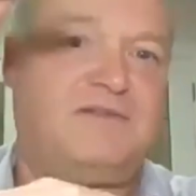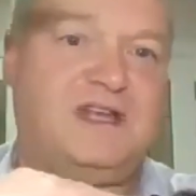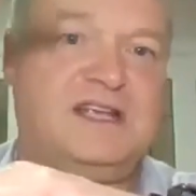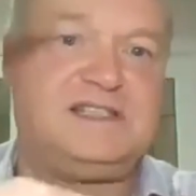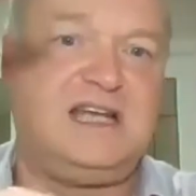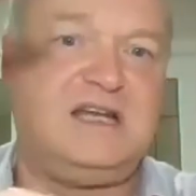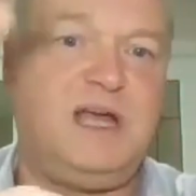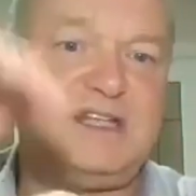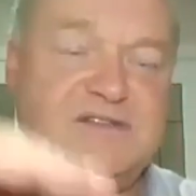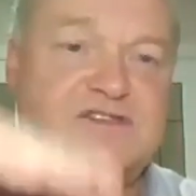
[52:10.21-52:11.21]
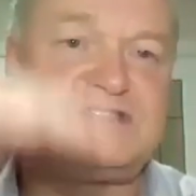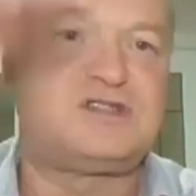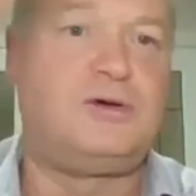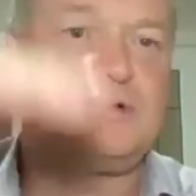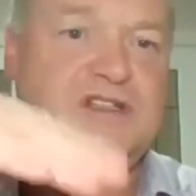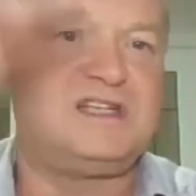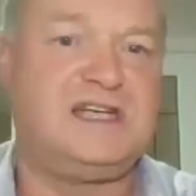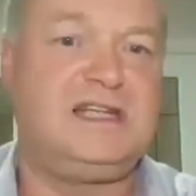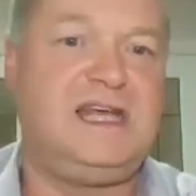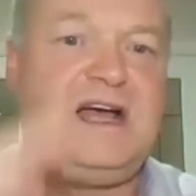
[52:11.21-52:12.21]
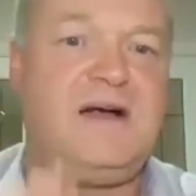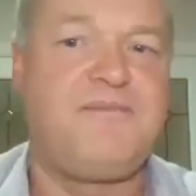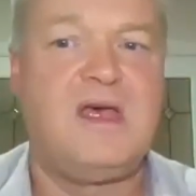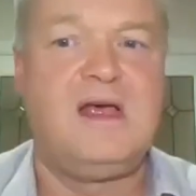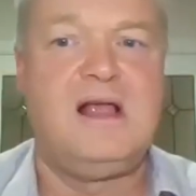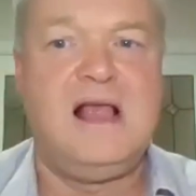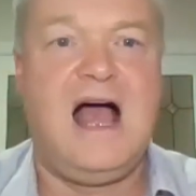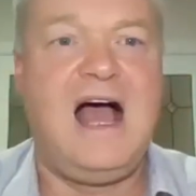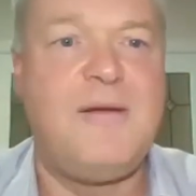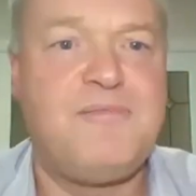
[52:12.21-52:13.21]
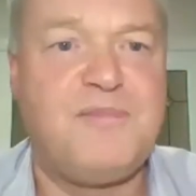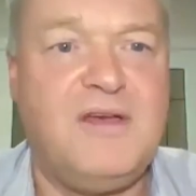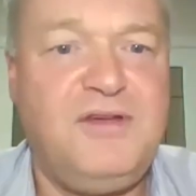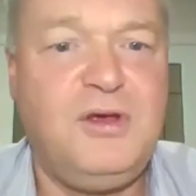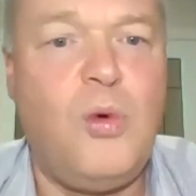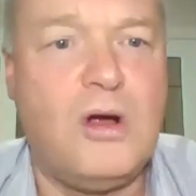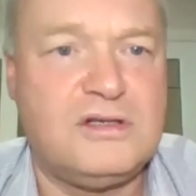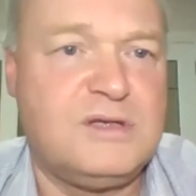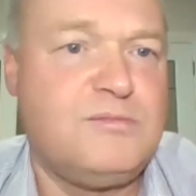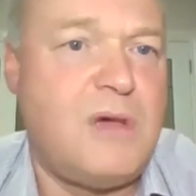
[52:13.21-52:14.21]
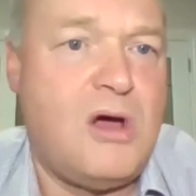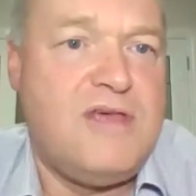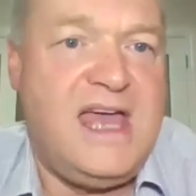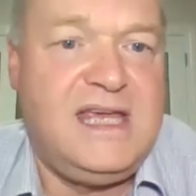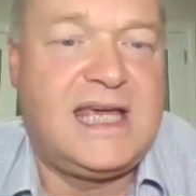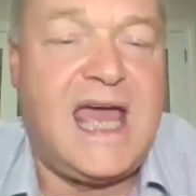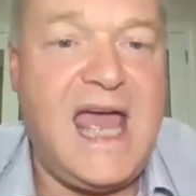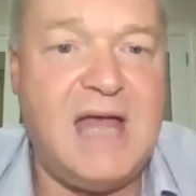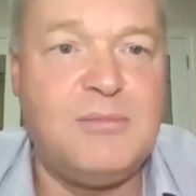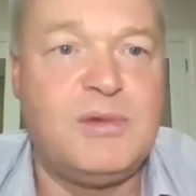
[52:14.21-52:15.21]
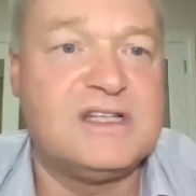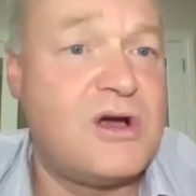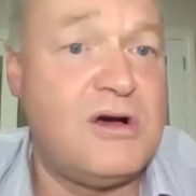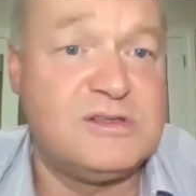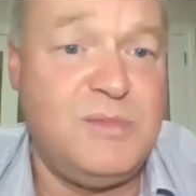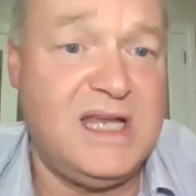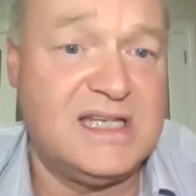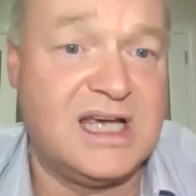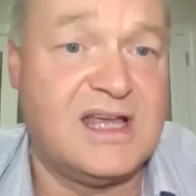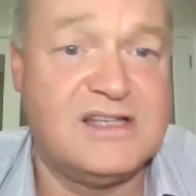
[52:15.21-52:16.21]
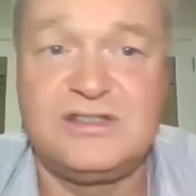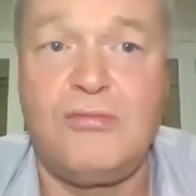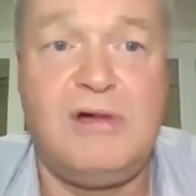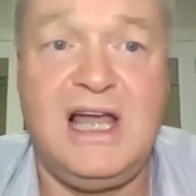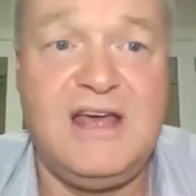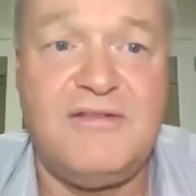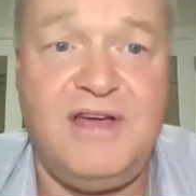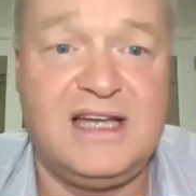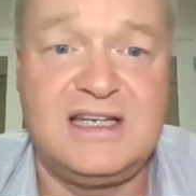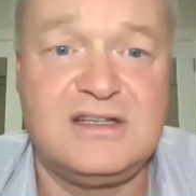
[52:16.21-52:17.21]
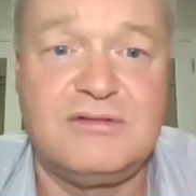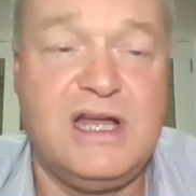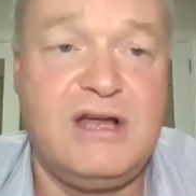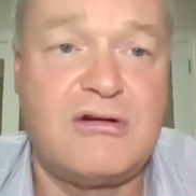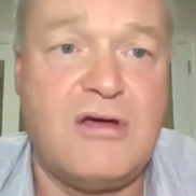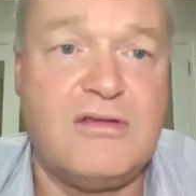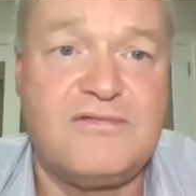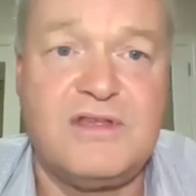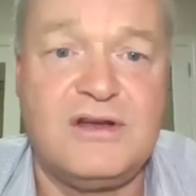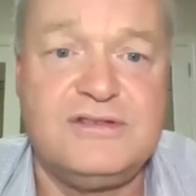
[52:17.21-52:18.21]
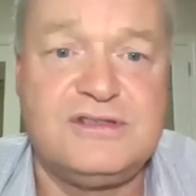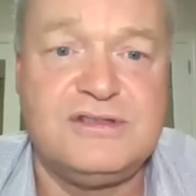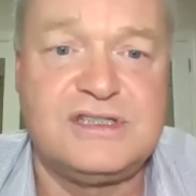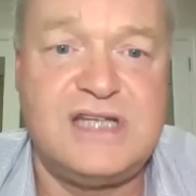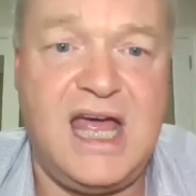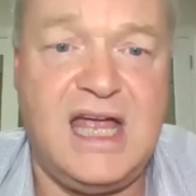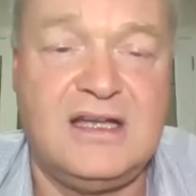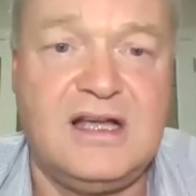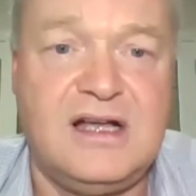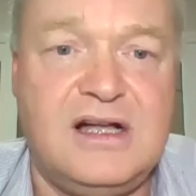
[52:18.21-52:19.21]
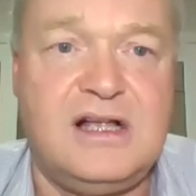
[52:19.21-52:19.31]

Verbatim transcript: 15 centimetres of stalk sitting there. If you want to mow that, you can, but it's cosmetic. It's not really affecting the regrowth of the lucerne stand.